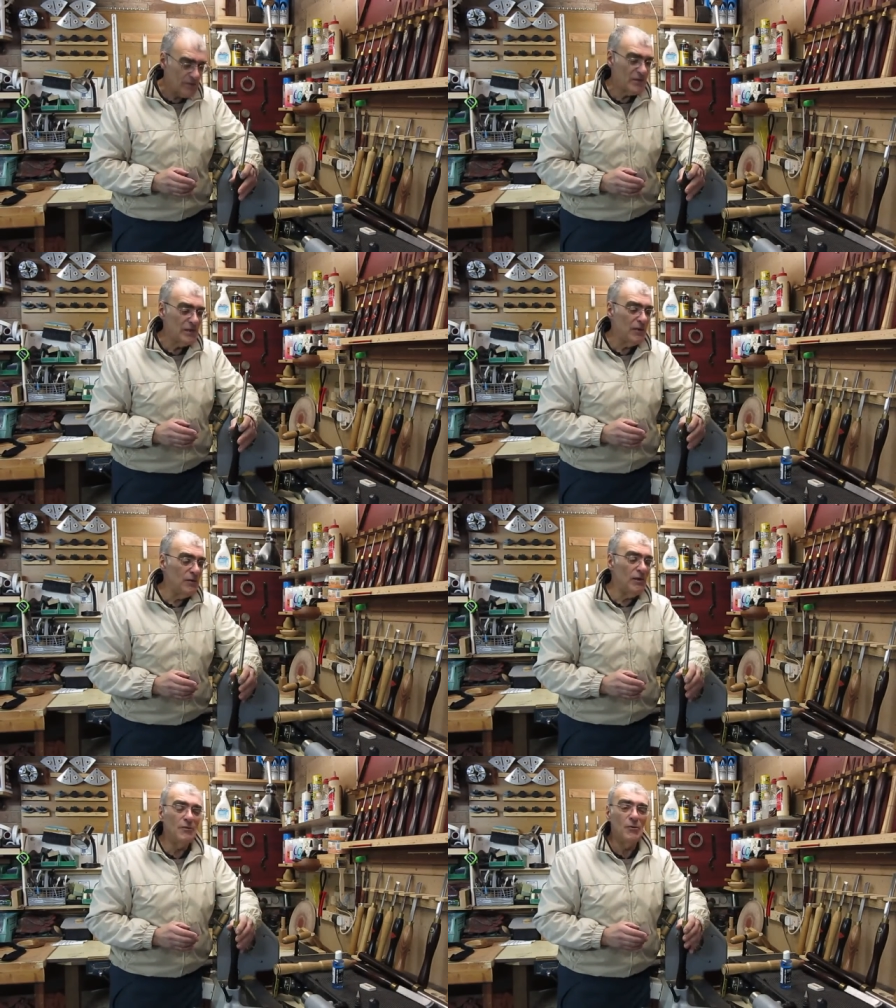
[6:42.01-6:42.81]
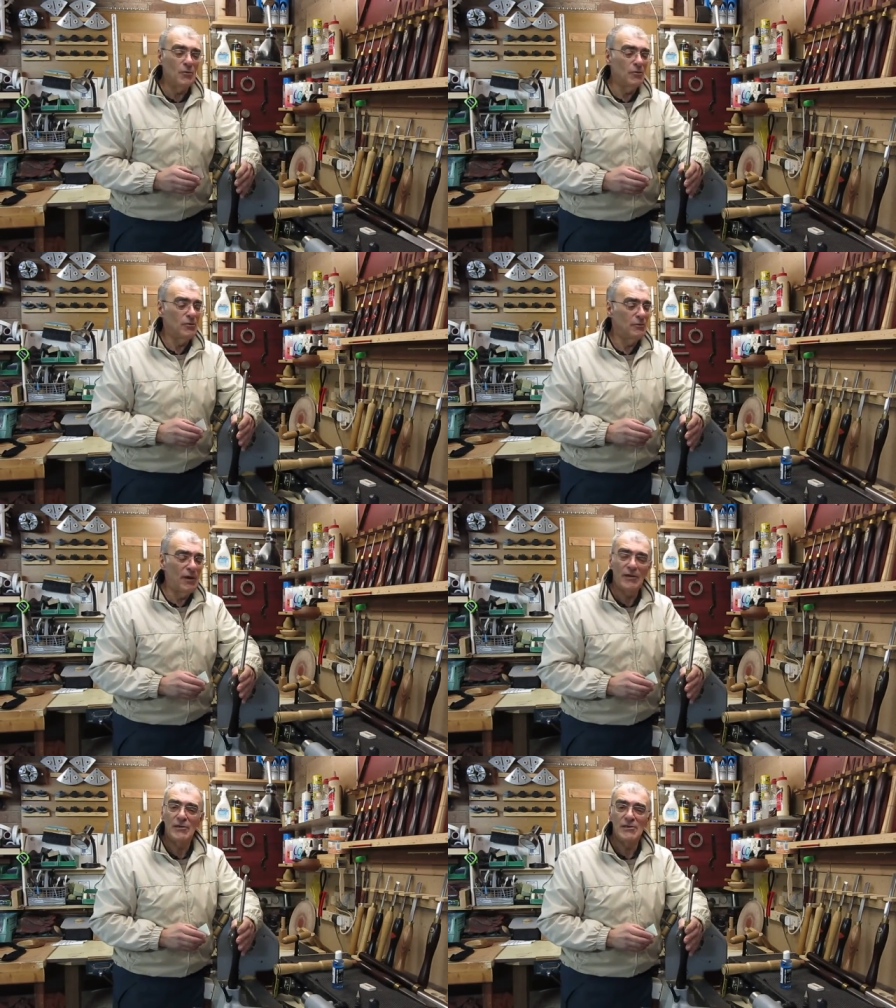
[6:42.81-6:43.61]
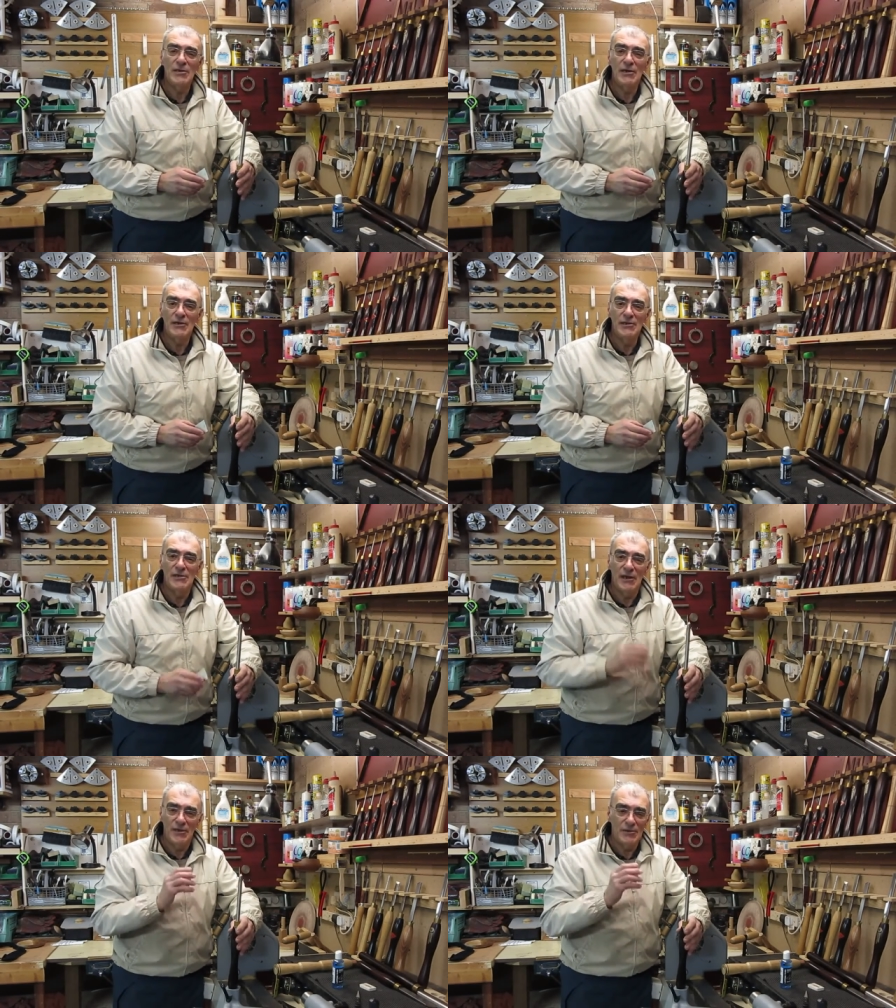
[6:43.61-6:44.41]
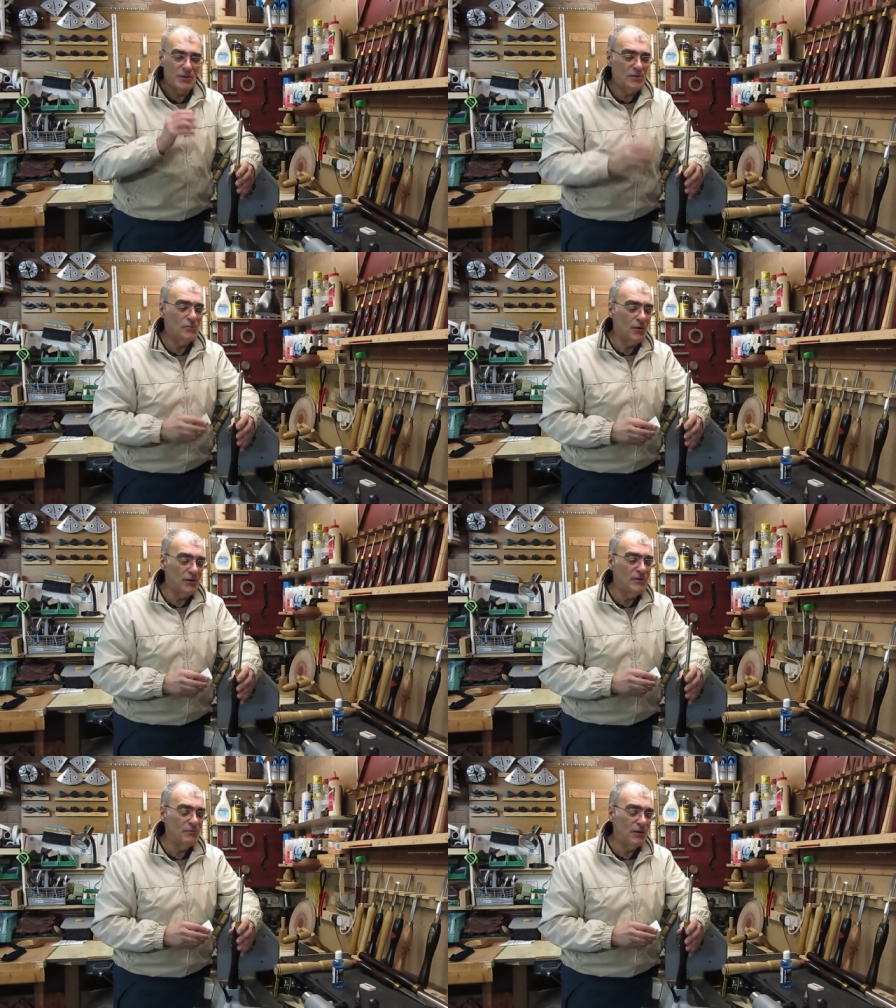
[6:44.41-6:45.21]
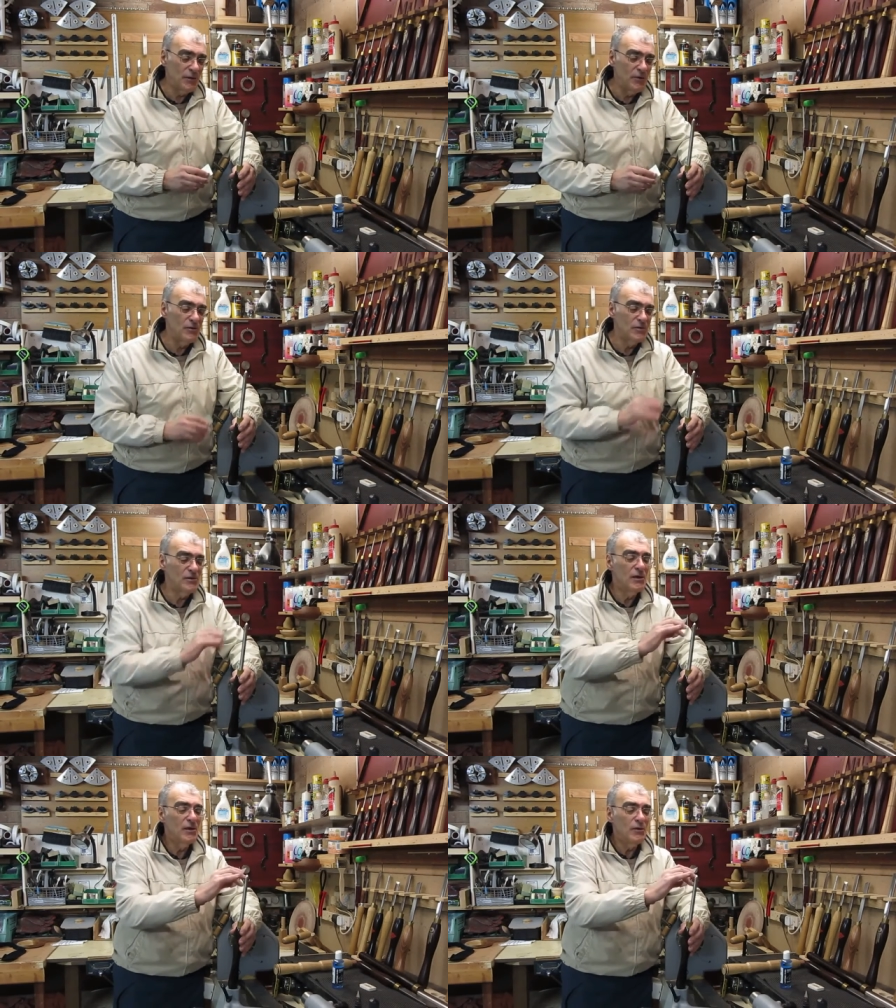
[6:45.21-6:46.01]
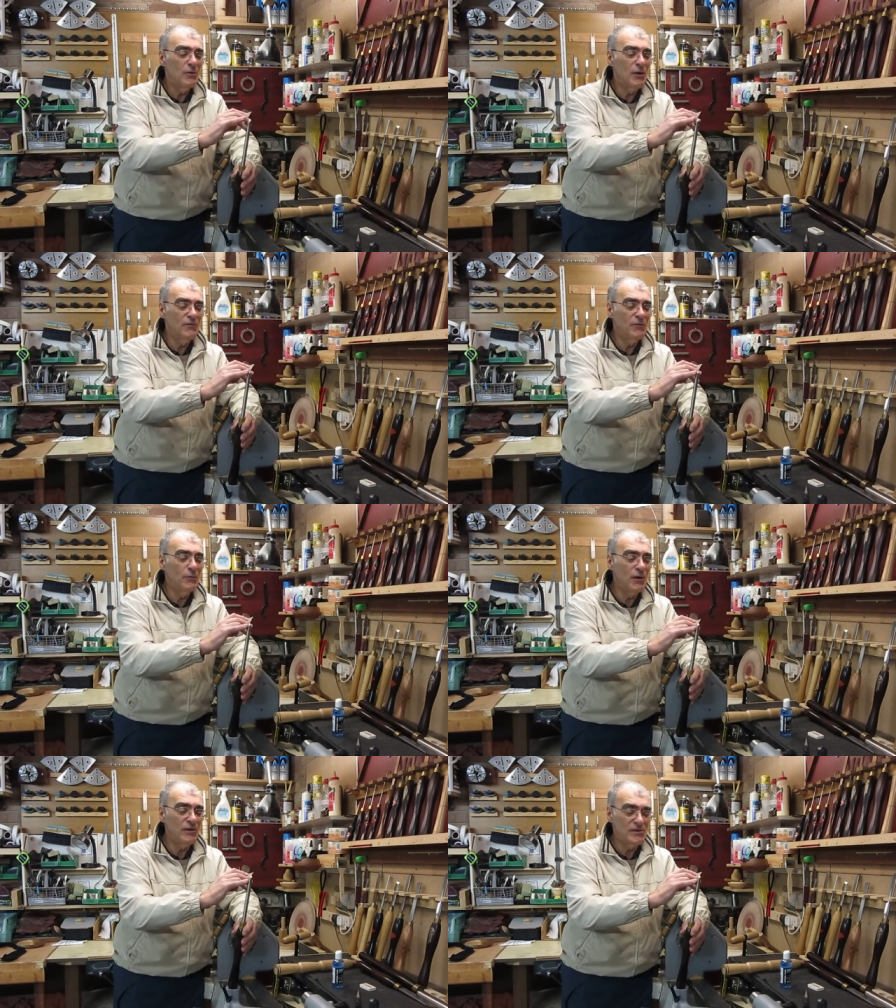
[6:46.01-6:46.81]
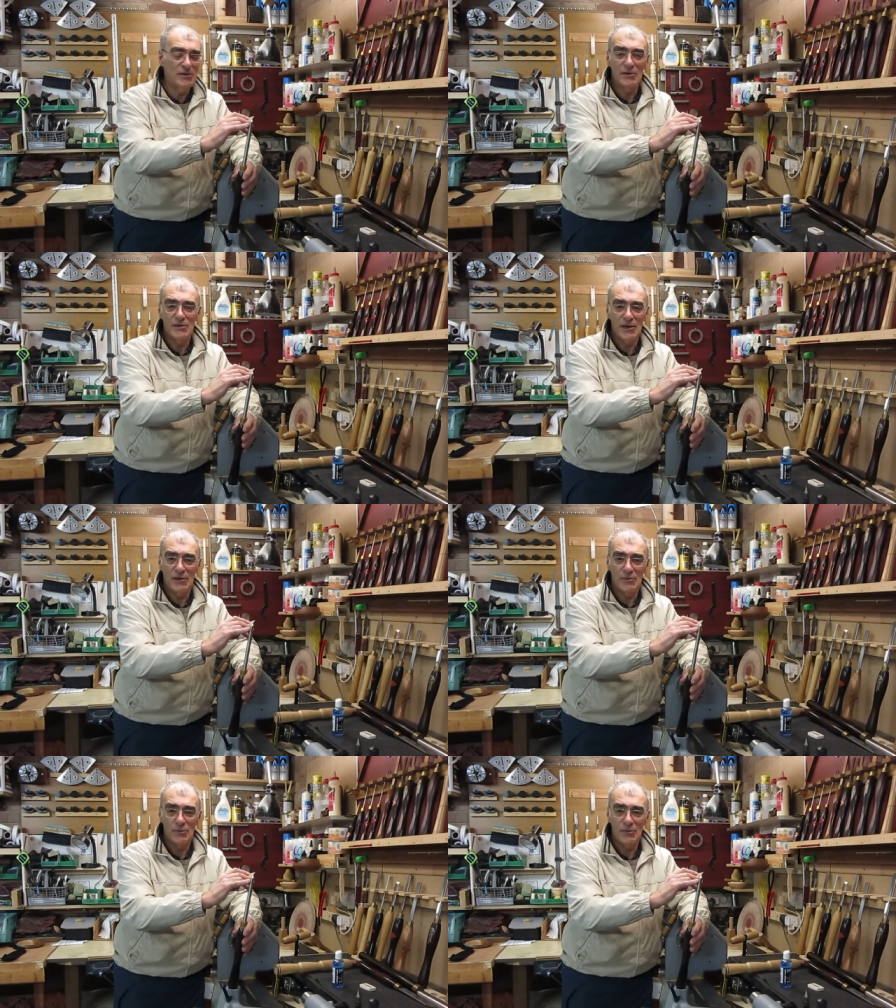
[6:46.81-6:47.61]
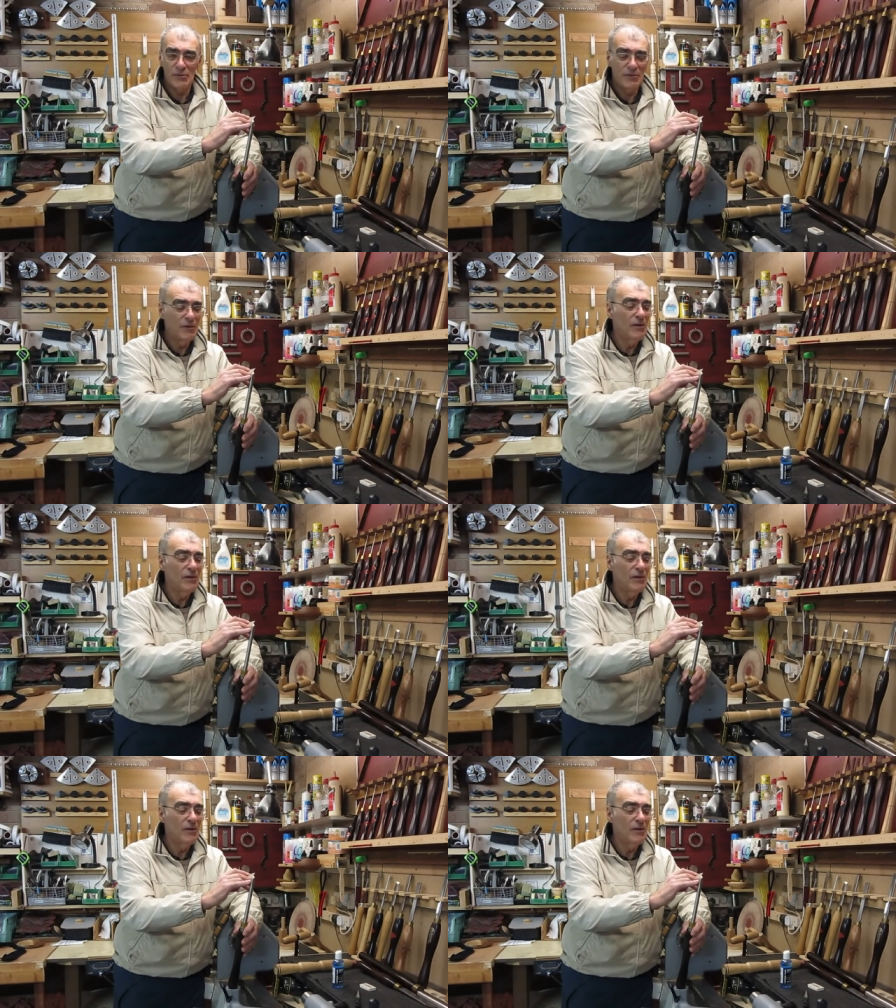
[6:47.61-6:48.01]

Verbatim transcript: slightly more practice needed to get it just right because you have the wings to contend with